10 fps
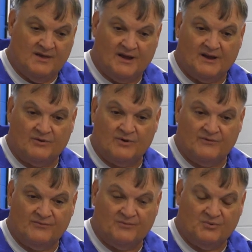They got a
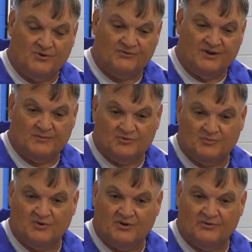great football team.
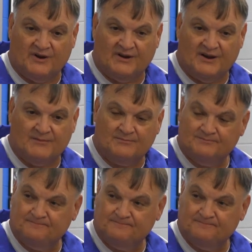Should be a great game.